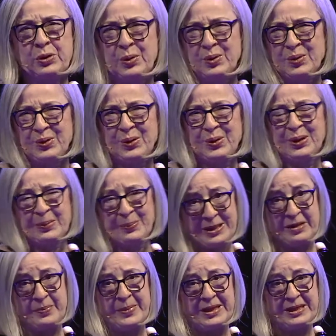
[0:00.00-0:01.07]
talk to you
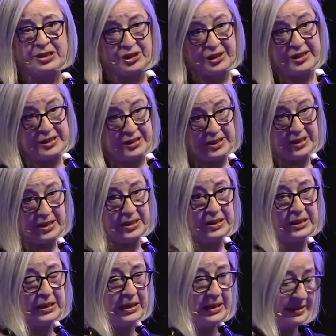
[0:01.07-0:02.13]
about my journey,
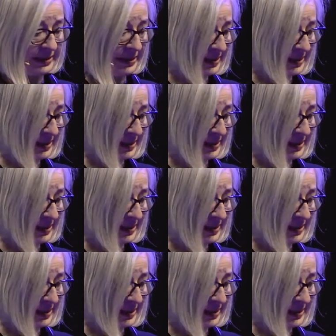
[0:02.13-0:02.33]
and